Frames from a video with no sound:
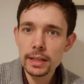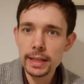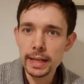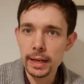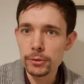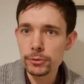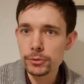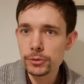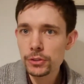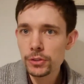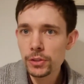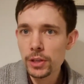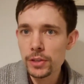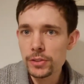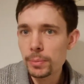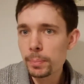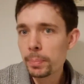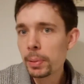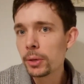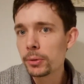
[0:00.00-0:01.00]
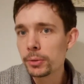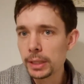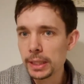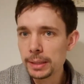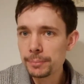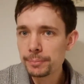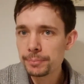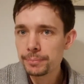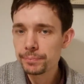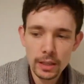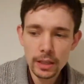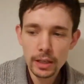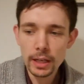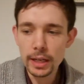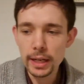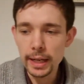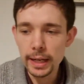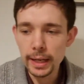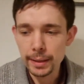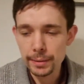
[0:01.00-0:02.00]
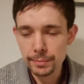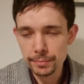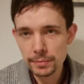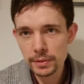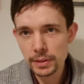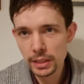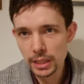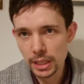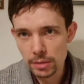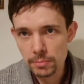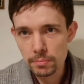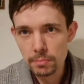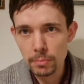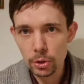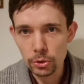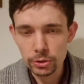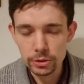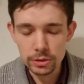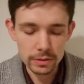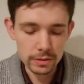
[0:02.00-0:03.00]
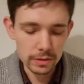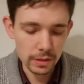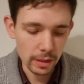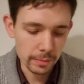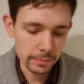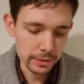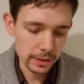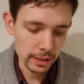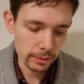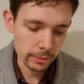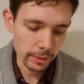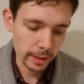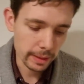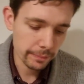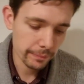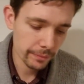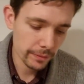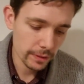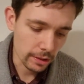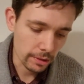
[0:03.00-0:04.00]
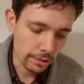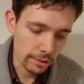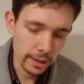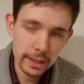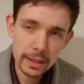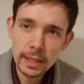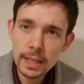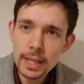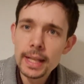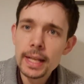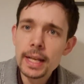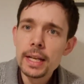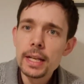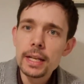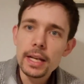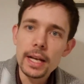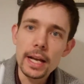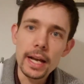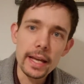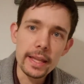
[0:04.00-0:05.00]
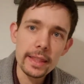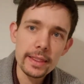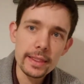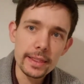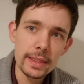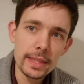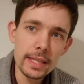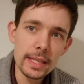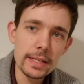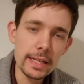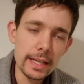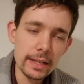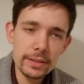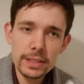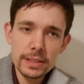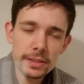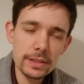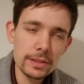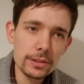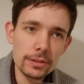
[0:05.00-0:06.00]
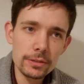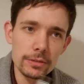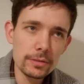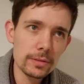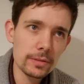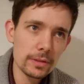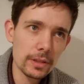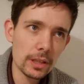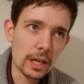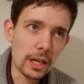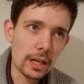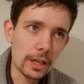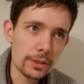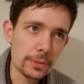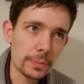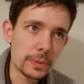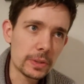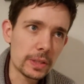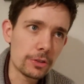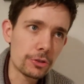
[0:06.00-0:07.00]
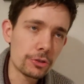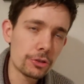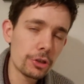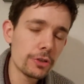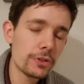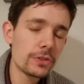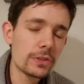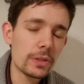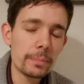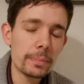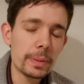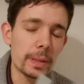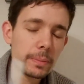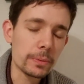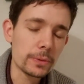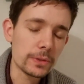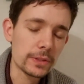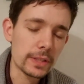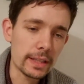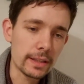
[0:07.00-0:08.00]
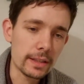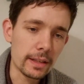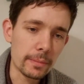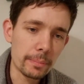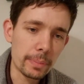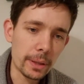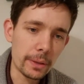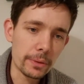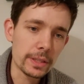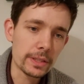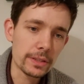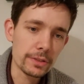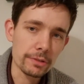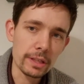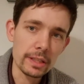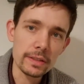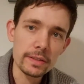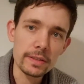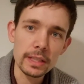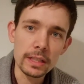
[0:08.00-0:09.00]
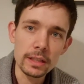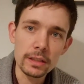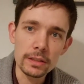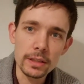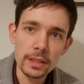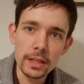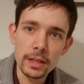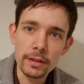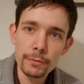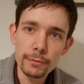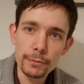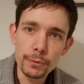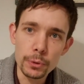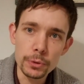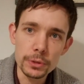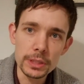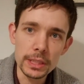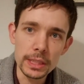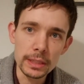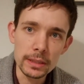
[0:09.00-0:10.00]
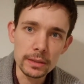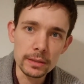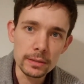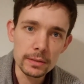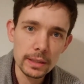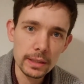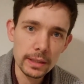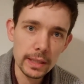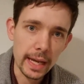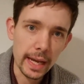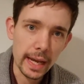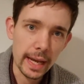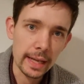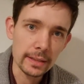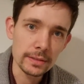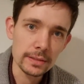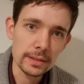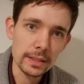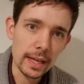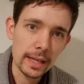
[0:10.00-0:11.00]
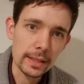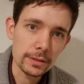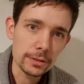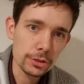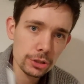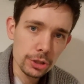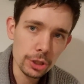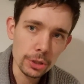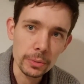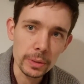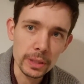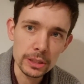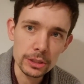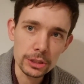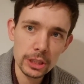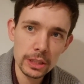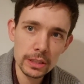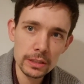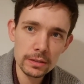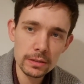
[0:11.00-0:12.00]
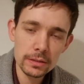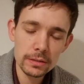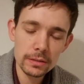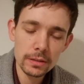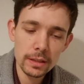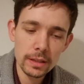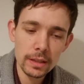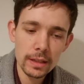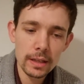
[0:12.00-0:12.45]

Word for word: counts as a pony, uh, in modern terms anyway. All right. Uh, th- now, this isn't 100% true. Some people say that ponies are anything under 14 hands and 2 inches.